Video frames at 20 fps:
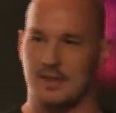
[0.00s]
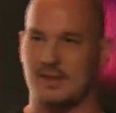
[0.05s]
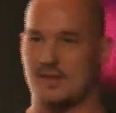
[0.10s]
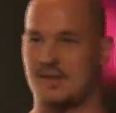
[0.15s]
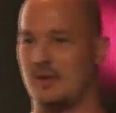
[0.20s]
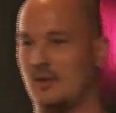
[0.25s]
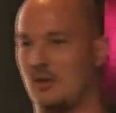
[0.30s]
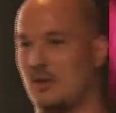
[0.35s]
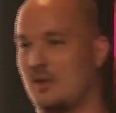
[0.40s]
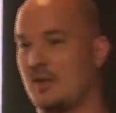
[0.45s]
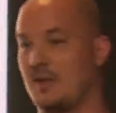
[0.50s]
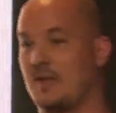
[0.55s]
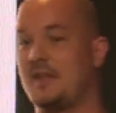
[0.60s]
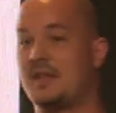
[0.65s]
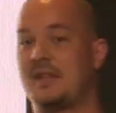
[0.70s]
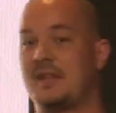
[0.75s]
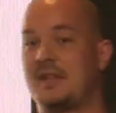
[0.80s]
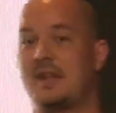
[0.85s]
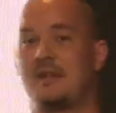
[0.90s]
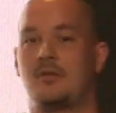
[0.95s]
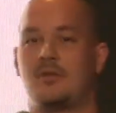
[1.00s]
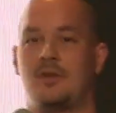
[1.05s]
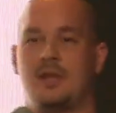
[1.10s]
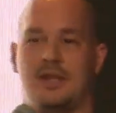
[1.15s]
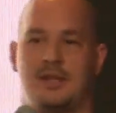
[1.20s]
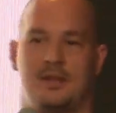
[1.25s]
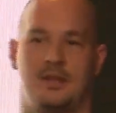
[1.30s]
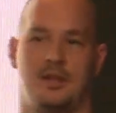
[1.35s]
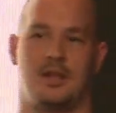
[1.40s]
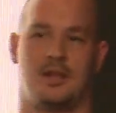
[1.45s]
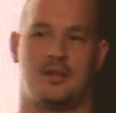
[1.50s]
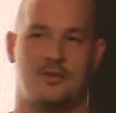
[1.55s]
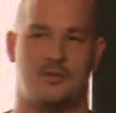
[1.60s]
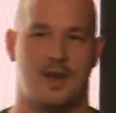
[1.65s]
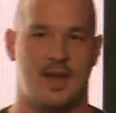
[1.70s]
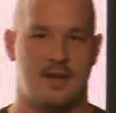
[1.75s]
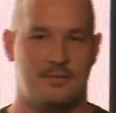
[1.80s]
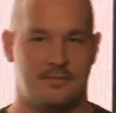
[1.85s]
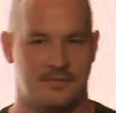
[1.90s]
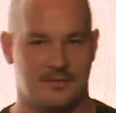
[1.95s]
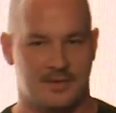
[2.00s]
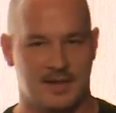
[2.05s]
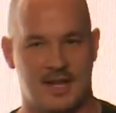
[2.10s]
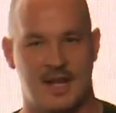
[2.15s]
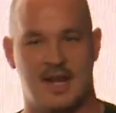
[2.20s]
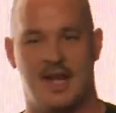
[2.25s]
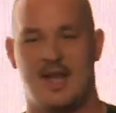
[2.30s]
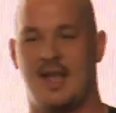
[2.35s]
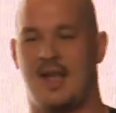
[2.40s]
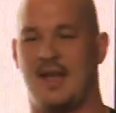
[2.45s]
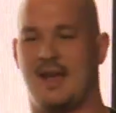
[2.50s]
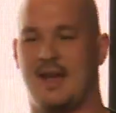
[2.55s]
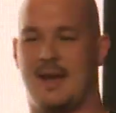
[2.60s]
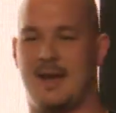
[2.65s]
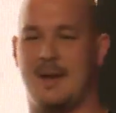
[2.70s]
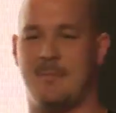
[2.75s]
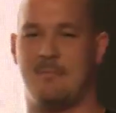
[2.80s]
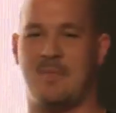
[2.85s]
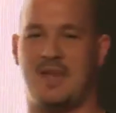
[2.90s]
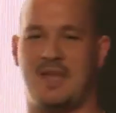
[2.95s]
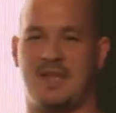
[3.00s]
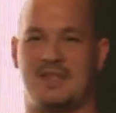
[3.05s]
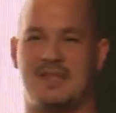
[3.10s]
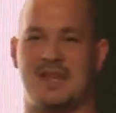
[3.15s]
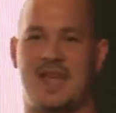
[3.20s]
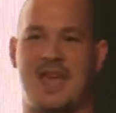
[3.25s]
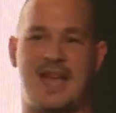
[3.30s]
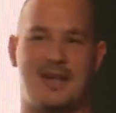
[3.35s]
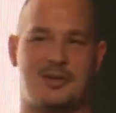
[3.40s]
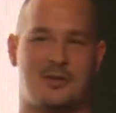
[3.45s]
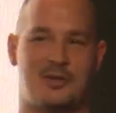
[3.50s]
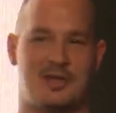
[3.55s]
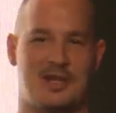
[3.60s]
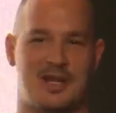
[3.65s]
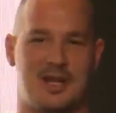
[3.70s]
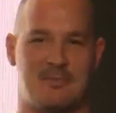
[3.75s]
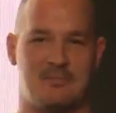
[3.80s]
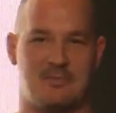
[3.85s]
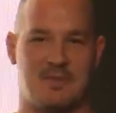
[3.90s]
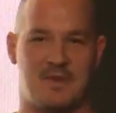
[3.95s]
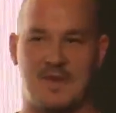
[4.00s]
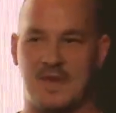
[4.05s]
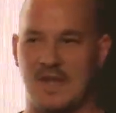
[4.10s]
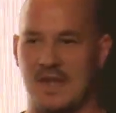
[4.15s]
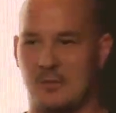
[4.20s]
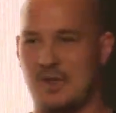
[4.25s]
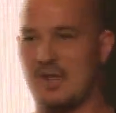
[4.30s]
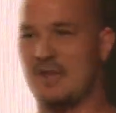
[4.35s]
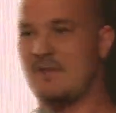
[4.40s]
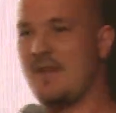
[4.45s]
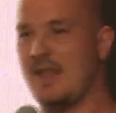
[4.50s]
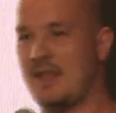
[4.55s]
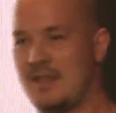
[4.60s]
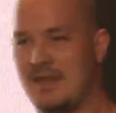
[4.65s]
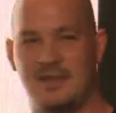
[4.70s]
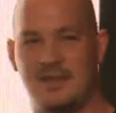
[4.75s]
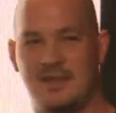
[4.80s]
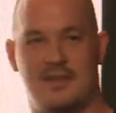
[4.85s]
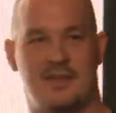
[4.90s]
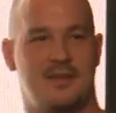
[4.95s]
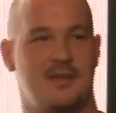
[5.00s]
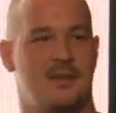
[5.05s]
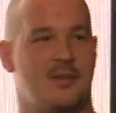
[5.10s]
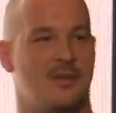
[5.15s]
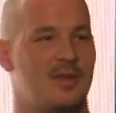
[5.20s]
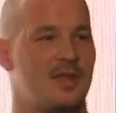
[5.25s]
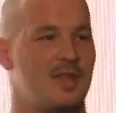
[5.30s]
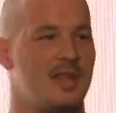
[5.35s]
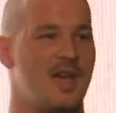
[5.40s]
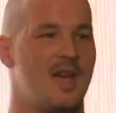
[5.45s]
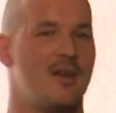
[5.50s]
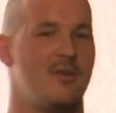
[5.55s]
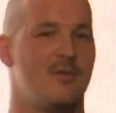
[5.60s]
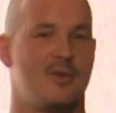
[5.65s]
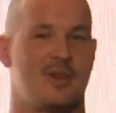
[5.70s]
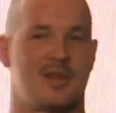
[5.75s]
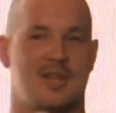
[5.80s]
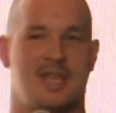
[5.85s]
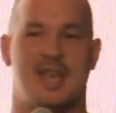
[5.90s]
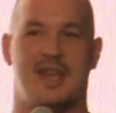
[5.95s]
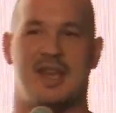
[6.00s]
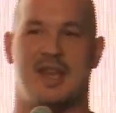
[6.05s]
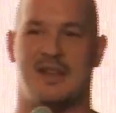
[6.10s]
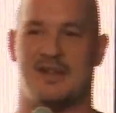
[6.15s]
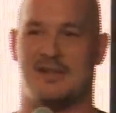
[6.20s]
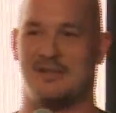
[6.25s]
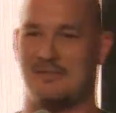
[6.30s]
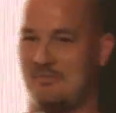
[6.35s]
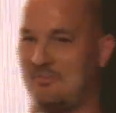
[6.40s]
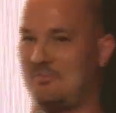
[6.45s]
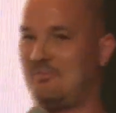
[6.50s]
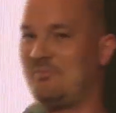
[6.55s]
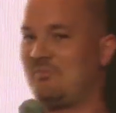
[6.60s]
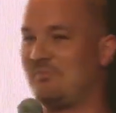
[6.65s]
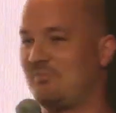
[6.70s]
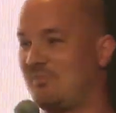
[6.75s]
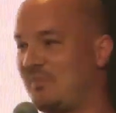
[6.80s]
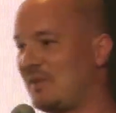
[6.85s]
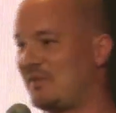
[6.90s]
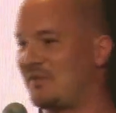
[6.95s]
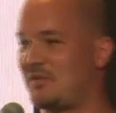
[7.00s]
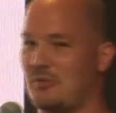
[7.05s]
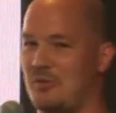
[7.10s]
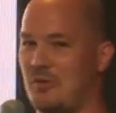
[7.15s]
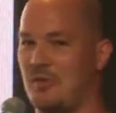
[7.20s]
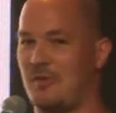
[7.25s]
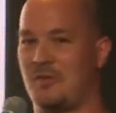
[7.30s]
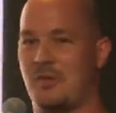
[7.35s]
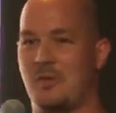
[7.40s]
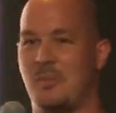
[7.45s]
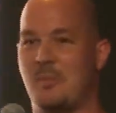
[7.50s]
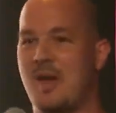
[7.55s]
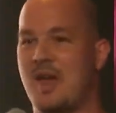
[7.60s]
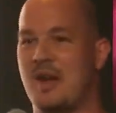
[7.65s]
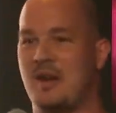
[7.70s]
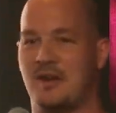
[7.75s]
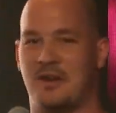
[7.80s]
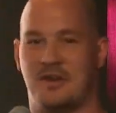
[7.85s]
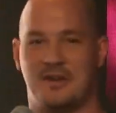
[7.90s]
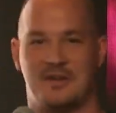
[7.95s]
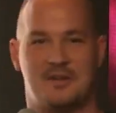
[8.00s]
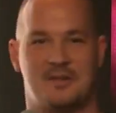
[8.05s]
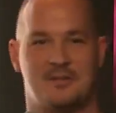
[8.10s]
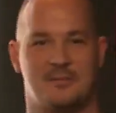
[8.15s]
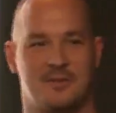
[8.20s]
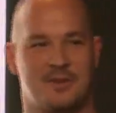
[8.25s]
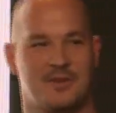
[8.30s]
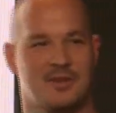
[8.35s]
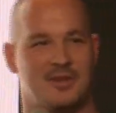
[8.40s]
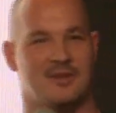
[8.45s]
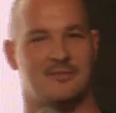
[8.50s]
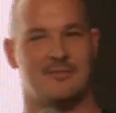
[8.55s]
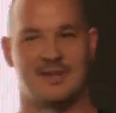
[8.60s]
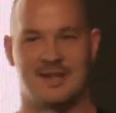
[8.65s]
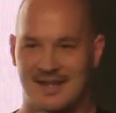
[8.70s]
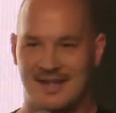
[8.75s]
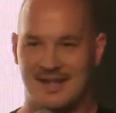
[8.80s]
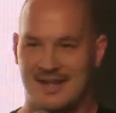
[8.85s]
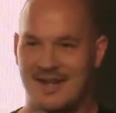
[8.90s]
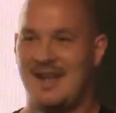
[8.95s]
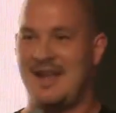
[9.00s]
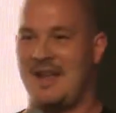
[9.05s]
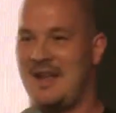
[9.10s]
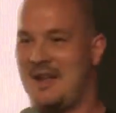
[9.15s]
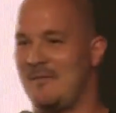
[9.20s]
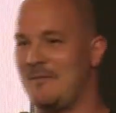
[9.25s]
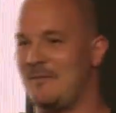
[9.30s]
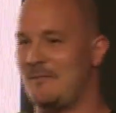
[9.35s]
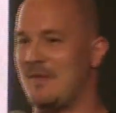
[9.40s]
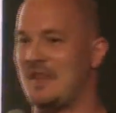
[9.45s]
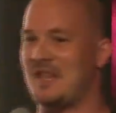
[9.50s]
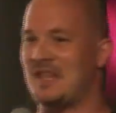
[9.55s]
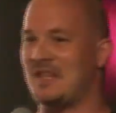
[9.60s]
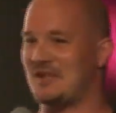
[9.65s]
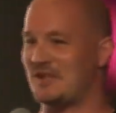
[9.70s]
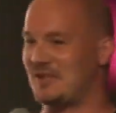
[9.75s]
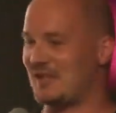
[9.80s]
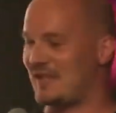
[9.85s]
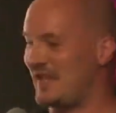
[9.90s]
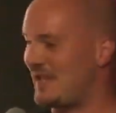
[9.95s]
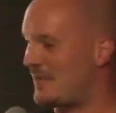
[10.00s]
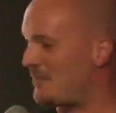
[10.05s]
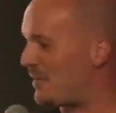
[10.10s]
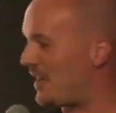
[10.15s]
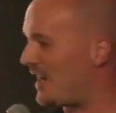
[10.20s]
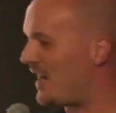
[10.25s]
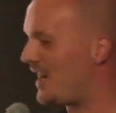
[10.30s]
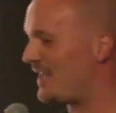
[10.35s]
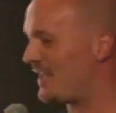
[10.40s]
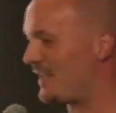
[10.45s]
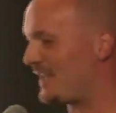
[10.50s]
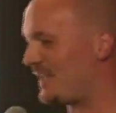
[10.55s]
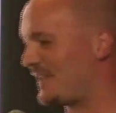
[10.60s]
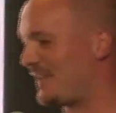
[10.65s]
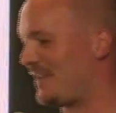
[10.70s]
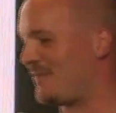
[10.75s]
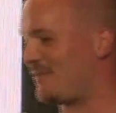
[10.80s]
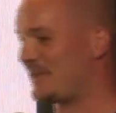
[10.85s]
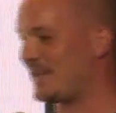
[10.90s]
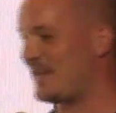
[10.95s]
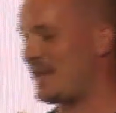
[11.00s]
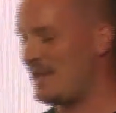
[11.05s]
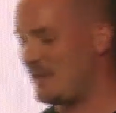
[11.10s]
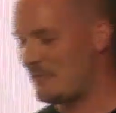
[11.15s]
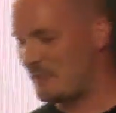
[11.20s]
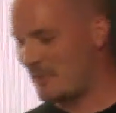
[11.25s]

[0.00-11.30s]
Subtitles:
It's called a Decentralized Knowledge Graph. It's actually a thing we invented, only now we're getting sort of competitors, which are many years late behind us, I would say.